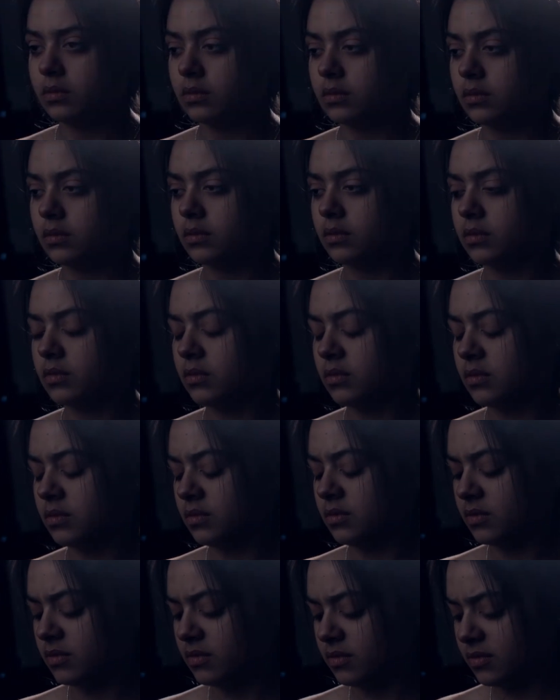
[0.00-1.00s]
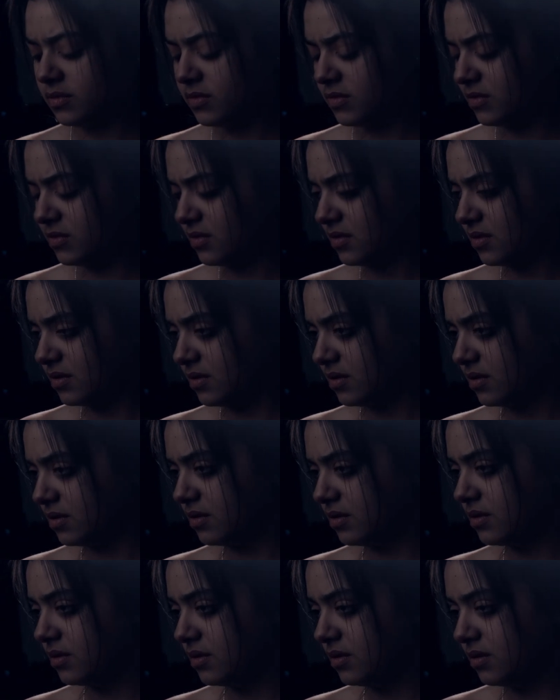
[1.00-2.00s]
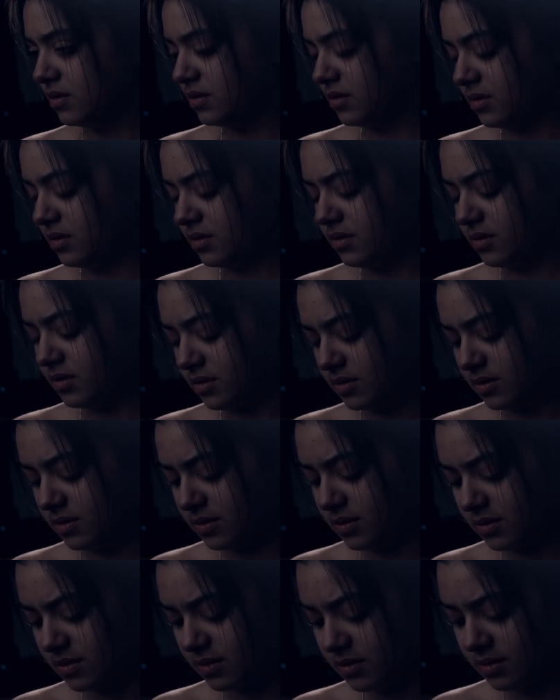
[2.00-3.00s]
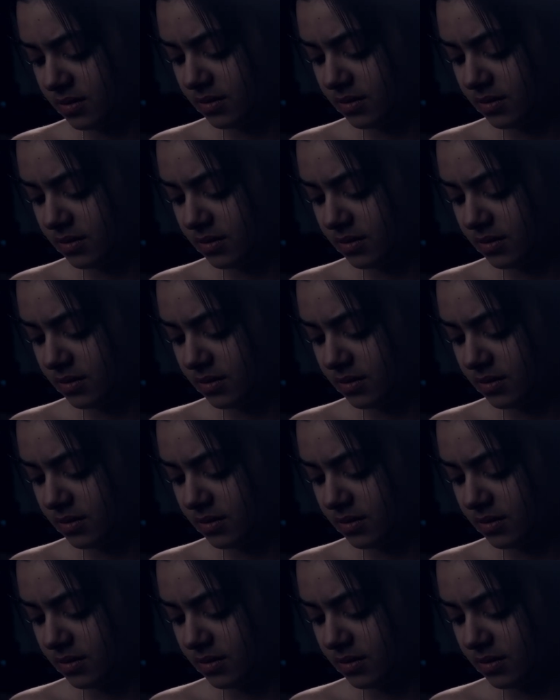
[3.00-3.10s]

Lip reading: (no one is talking)